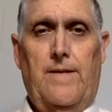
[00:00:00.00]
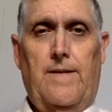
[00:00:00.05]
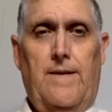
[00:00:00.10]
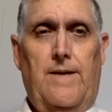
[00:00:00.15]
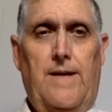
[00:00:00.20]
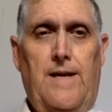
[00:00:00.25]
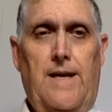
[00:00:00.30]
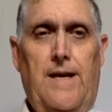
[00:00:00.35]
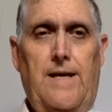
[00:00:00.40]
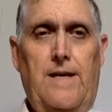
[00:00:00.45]

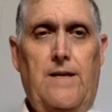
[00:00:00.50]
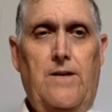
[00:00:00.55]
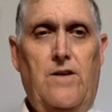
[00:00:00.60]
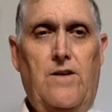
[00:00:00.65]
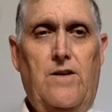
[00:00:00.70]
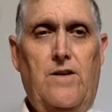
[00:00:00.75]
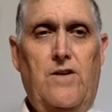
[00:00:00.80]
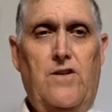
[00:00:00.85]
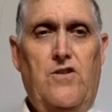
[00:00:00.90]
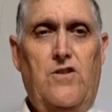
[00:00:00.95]
Okay,
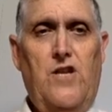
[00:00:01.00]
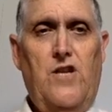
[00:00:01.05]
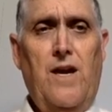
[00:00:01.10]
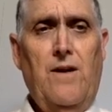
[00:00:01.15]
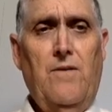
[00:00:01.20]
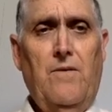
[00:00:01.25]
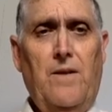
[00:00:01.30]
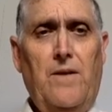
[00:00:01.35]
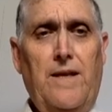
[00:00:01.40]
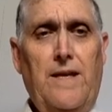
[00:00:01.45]

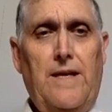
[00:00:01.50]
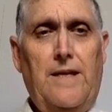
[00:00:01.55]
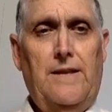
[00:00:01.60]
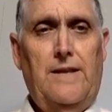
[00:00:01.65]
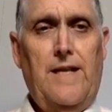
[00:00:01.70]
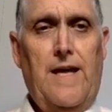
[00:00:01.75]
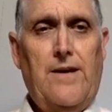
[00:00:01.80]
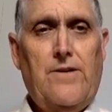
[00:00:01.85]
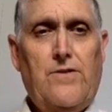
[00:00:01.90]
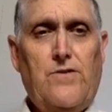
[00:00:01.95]
Generally,
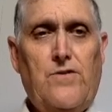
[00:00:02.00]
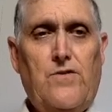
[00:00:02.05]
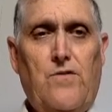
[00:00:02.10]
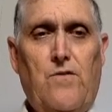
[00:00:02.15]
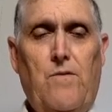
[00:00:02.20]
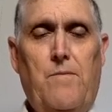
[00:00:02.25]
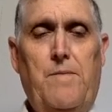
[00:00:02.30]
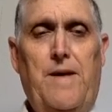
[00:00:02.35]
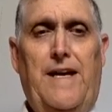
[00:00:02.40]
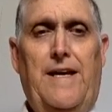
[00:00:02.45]
letters
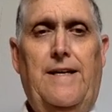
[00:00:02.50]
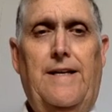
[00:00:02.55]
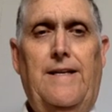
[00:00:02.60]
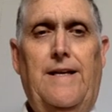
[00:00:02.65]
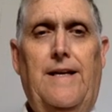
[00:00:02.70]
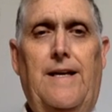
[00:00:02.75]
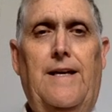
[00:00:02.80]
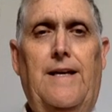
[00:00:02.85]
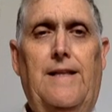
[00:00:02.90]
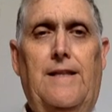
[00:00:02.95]

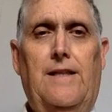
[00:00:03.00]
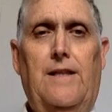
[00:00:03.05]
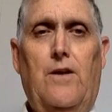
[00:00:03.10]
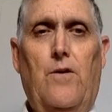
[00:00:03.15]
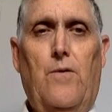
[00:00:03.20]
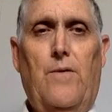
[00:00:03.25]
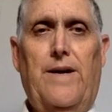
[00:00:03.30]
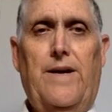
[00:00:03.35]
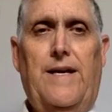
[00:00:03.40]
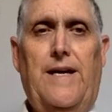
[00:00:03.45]
remain in
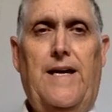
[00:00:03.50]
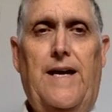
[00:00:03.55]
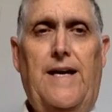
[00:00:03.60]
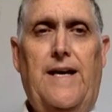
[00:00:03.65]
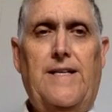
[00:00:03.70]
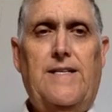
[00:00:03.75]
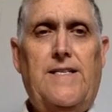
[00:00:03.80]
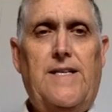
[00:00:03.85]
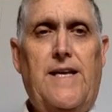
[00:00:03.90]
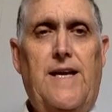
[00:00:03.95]

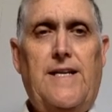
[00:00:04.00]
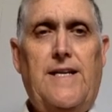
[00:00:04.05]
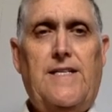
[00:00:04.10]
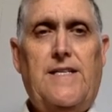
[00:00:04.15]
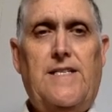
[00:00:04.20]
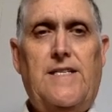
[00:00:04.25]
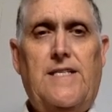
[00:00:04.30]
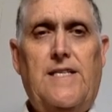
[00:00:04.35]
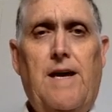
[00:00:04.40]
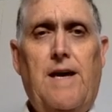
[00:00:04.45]
lowercase
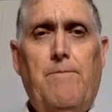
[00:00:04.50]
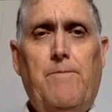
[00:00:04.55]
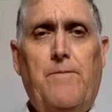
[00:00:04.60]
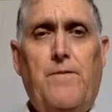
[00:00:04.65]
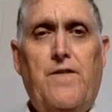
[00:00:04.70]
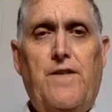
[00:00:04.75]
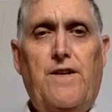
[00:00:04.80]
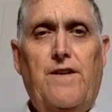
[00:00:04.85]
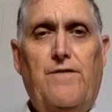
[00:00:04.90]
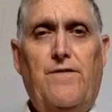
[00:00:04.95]
except
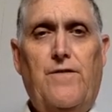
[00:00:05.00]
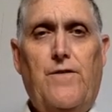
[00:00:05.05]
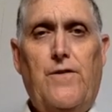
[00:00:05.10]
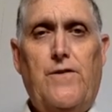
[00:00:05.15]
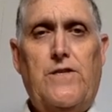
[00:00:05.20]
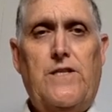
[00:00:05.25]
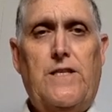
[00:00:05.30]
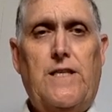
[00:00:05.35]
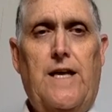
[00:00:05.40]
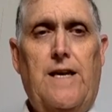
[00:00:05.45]
for the
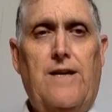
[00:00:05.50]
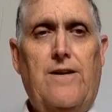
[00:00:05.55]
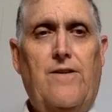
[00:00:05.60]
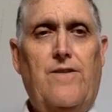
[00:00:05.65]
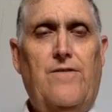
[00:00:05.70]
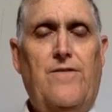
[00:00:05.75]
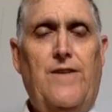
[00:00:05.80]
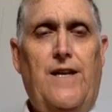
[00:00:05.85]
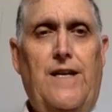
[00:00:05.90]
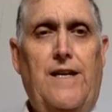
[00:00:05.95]
first letter
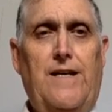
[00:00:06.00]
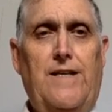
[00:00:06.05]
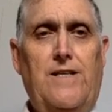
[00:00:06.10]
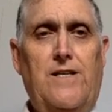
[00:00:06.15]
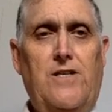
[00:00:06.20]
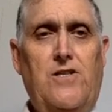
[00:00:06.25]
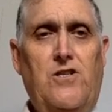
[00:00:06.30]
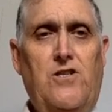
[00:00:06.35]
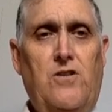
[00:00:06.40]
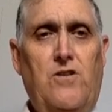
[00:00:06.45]
of any
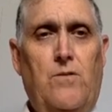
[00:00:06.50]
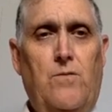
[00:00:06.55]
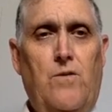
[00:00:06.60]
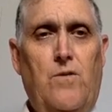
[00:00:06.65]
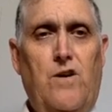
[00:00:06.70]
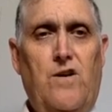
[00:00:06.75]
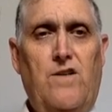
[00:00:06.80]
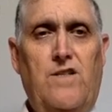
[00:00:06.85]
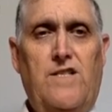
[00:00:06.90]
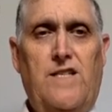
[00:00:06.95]
additional
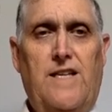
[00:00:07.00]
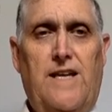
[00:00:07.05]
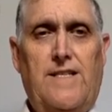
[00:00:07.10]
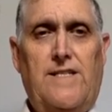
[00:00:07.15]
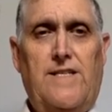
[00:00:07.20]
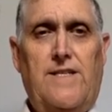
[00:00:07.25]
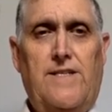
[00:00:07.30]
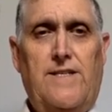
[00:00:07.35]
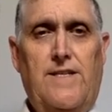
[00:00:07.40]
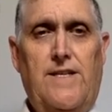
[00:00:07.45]
words.
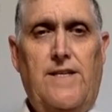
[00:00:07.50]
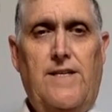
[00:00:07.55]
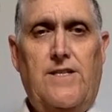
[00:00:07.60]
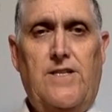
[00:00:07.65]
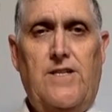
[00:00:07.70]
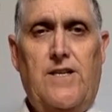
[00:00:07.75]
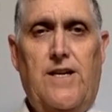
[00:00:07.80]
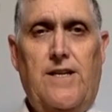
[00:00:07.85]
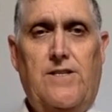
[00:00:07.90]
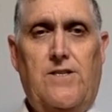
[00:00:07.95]
That's a
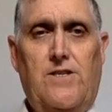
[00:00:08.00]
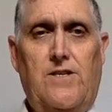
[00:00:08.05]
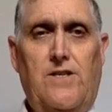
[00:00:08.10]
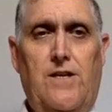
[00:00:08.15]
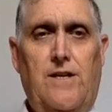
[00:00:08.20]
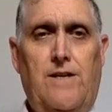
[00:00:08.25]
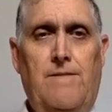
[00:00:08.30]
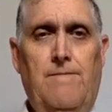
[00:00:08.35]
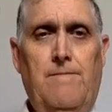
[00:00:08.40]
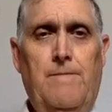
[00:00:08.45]

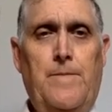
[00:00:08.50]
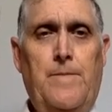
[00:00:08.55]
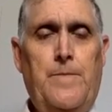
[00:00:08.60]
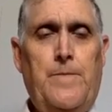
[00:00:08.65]
suggestion.